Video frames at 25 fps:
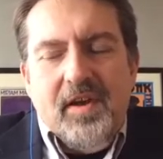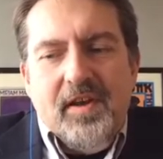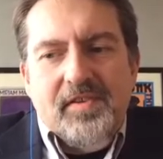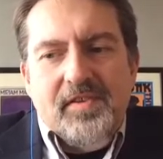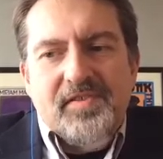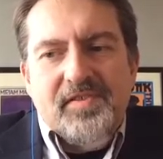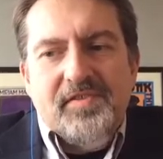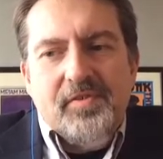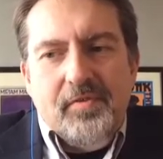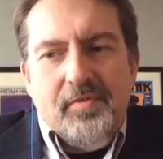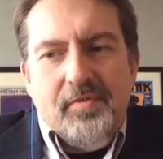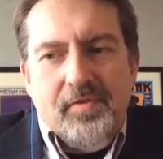
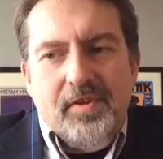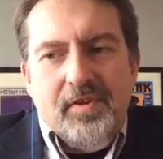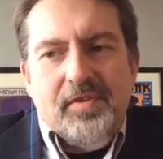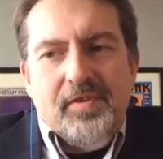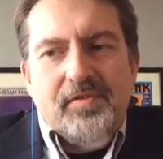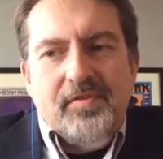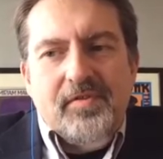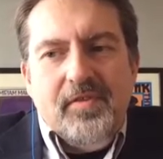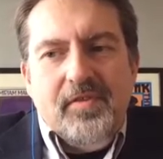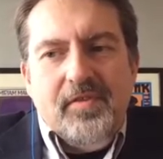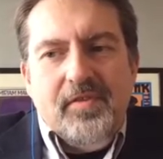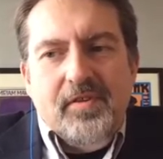so
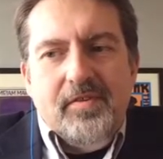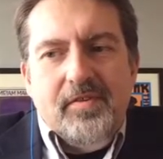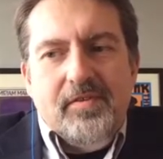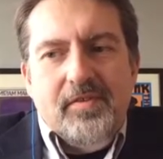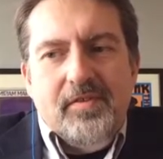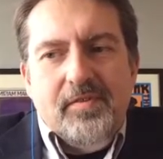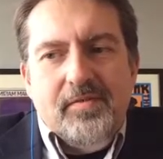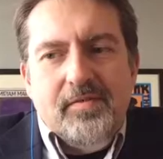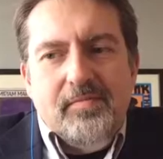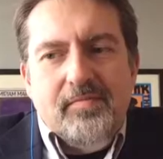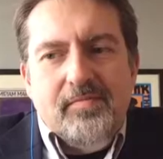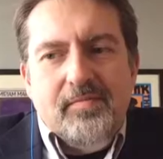that
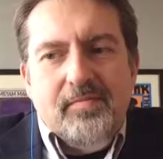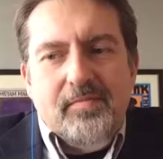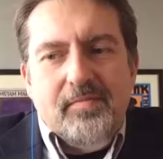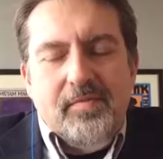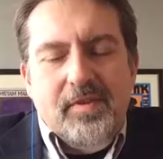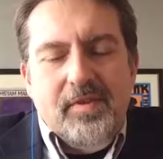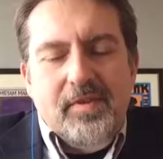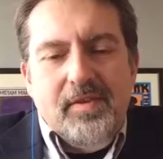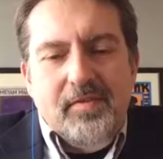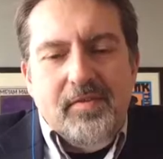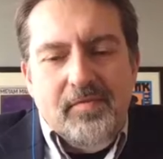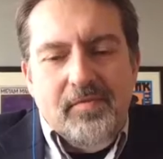the
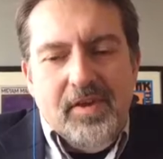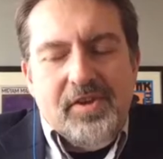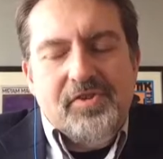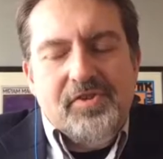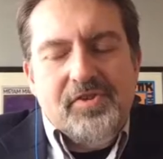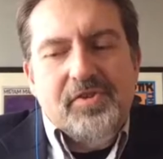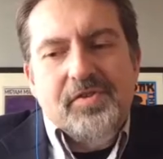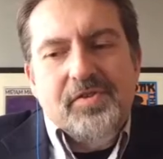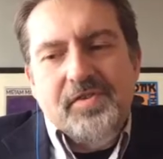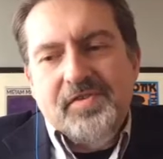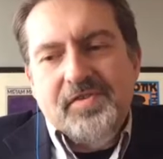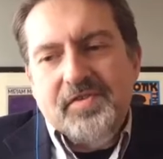
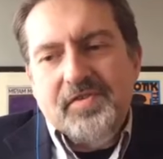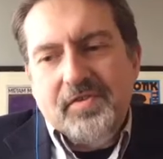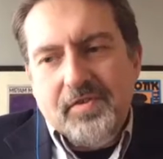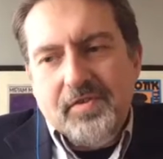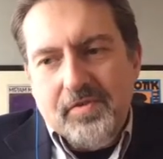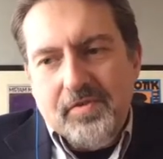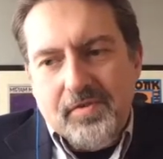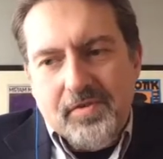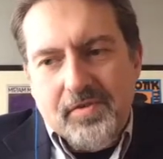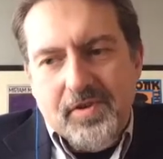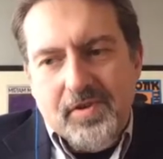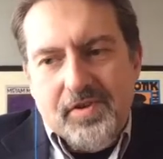innovation is
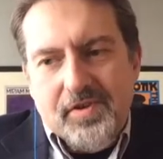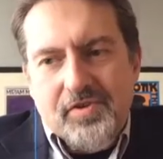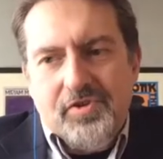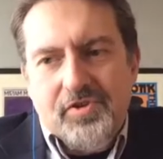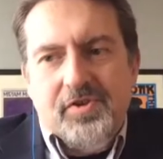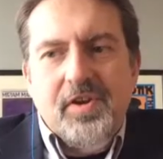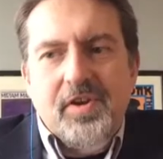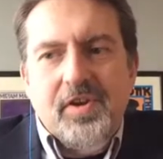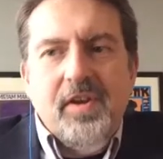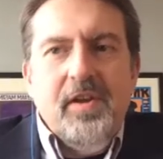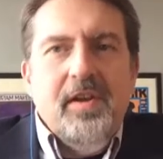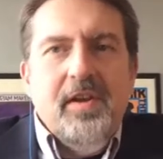encouraged